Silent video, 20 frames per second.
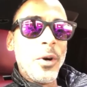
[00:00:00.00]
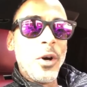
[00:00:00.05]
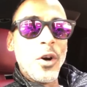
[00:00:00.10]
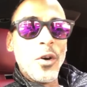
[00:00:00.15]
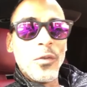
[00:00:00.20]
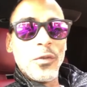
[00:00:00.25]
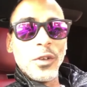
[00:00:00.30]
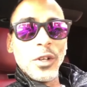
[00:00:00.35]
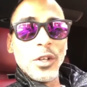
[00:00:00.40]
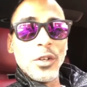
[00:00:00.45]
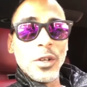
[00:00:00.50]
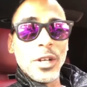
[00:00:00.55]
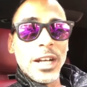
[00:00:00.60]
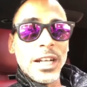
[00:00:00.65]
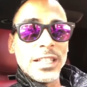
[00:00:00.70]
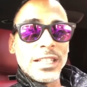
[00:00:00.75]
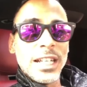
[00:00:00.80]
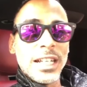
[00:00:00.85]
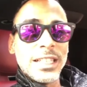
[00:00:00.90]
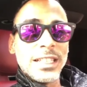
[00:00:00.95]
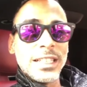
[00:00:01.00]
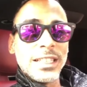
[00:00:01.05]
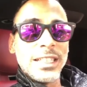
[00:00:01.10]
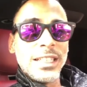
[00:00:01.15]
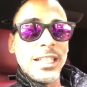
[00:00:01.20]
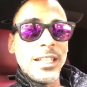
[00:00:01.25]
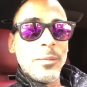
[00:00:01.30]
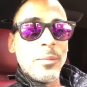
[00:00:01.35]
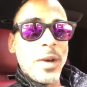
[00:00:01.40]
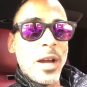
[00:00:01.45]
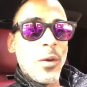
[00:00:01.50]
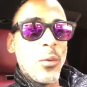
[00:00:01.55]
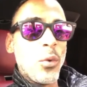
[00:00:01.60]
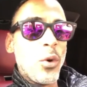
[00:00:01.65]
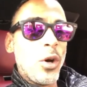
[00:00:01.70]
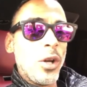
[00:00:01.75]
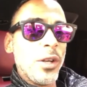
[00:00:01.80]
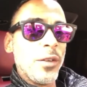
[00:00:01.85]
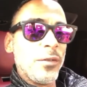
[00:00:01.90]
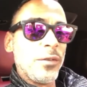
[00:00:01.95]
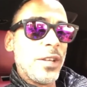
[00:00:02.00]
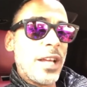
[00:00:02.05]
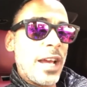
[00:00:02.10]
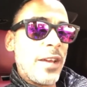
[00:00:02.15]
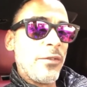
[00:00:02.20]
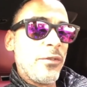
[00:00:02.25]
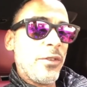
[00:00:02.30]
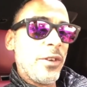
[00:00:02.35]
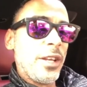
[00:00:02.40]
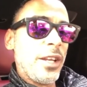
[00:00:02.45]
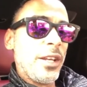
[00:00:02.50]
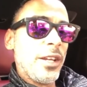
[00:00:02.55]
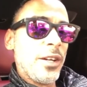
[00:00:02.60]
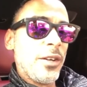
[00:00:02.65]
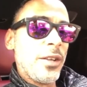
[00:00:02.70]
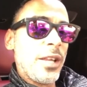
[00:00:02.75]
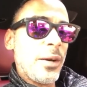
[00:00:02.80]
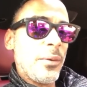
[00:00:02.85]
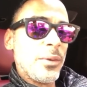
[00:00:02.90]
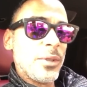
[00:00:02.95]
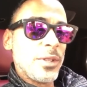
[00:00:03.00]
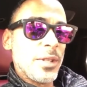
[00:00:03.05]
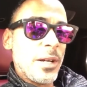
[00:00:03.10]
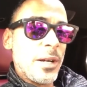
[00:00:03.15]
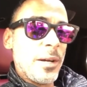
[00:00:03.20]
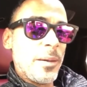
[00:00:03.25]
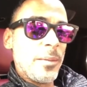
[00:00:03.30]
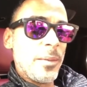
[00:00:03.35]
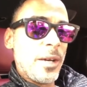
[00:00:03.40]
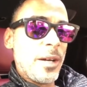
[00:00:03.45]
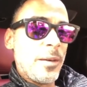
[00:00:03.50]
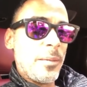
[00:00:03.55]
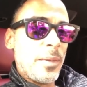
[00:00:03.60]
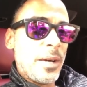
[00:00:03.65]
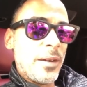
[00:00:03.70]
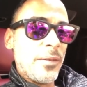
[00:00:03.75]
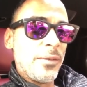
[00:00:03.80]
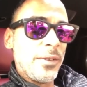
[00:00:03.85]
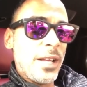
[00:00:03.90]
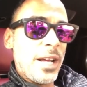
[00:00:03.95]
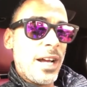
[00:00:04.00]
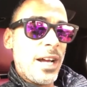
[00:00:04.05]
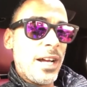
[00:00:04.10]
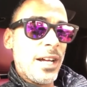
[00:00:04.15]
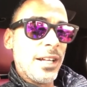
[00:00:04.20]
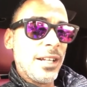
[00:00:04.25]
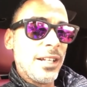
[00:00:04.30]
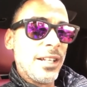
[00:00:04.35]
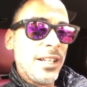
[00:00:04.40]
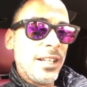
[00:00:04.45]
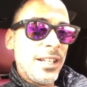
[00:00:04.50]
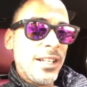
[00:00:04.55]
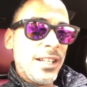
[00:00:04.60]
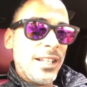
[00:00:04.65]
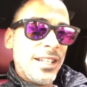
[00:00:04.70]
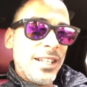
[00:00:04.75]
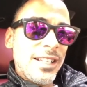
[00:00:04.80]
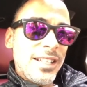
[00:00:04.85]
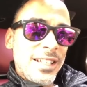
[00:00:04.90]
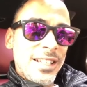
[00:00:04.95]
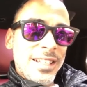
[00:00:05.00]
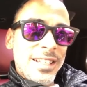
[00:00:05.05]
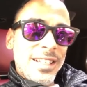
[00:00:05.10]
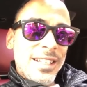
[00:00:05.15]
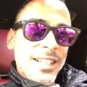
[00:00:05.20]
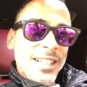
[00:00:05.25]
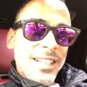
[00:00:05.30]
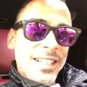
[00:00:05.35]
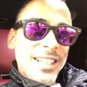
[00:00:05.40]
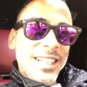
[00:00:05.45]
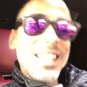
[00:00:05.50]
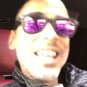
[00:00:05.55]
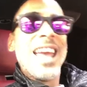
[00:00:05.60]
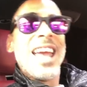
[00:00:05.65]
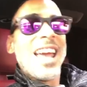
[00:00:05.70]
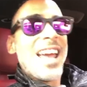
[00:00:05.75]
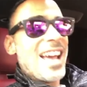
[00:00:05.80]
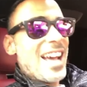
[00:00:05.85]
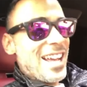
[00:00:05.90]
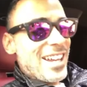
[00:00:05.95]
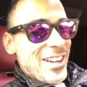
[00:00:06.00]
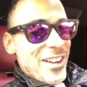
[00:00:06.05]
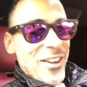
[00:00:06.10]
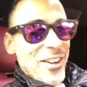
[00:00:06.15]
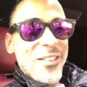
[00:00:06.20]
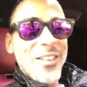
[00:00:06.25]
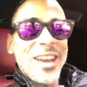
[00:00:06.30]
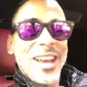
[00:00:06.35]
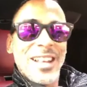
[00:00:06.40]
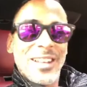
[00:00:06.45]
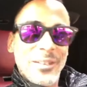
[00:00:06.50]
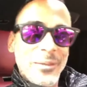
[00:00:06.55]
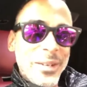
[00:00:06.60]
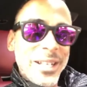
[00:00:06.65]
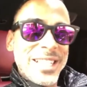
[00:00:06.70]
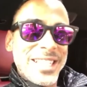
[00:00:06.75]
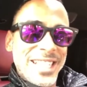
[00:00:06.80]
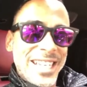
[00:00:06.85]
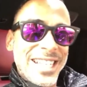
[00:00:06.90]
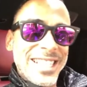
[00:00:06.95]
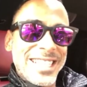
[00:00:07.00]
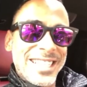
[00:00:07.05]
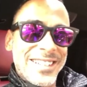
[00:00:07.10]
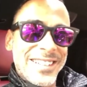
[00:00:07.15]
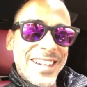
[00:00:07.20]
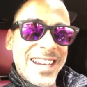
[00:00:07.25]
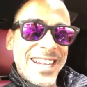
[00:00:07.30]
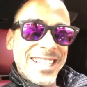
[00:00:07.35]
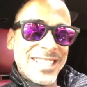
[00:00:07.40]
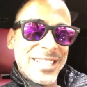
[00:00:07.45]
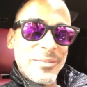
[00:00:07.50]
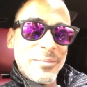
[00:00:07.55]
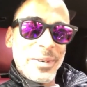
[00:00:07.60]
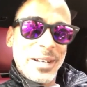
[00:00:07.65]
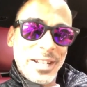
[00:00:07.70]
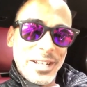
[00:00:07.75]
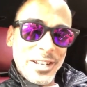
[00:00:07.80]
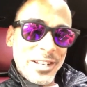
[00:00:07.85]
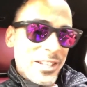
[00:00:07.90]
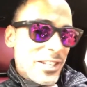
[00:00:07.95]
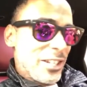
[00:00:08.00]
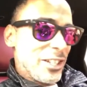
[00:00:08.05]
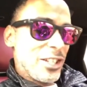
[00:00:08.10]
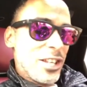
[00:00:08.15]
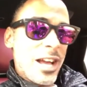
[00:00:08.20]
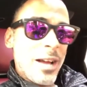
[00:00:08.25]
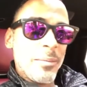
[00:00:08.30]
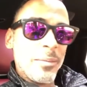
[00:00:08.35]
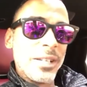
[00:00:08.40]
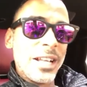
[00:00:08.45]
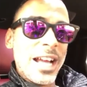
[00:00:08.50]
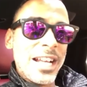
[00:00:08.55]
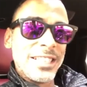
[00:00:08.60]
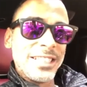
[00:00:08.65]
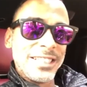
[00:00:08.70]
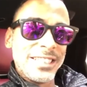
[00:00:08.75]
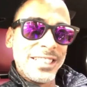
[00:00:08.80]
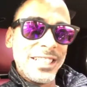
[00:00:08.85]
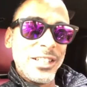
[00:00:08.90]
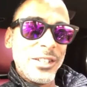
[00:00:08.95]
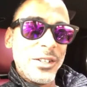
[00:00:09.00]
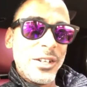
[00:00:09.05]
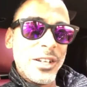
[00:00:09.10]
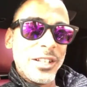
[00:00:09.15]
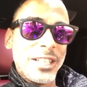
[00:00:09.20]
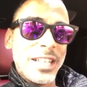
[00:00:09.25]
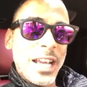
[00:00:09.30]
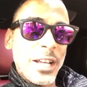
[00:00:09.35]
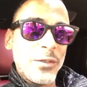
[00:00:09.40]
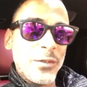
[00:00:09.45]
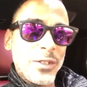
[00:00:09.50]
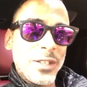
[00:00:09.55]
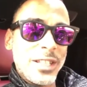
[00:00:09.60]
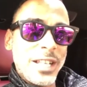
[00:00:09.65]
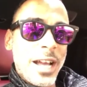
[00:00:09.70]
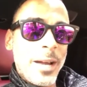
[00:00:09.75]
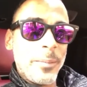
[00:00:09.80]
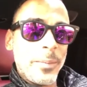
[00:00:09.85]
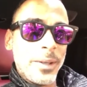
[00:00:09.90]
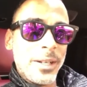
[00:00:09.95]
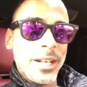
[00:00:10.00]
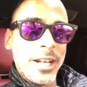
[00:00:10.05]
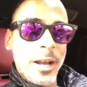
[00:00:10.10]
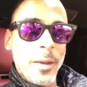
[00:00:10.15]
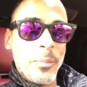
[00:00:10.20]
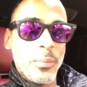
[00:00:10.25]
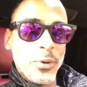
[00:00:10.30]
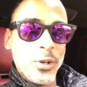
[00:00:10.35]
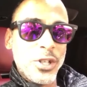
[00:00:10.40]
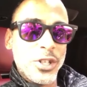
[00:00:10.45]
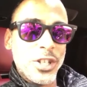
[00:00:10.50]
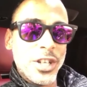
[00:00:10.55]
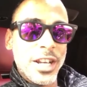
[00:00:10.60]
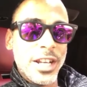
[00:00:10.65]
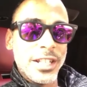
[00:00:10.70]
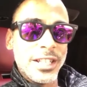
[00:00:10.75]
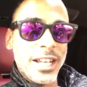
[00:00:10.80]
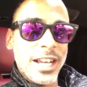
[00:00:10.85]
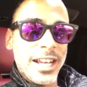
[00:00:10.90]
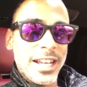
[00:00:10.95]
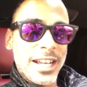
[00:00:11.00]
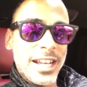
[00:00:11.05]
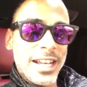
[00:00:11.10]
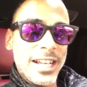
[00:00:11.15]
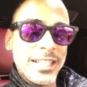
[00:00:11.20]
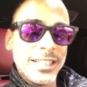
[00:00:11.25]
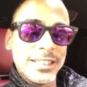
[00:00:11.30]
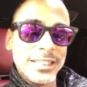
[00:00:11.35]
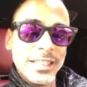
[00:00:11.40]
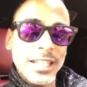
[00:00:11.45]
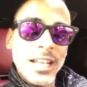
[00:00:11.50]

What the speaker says: Hopefully you guys got to see my Wall of Life video that was up on my vlog. Yeah, I know, random. It's crazy, but good. I'm glad to see you here. Thanks for stopping in. I appreciate that, guys.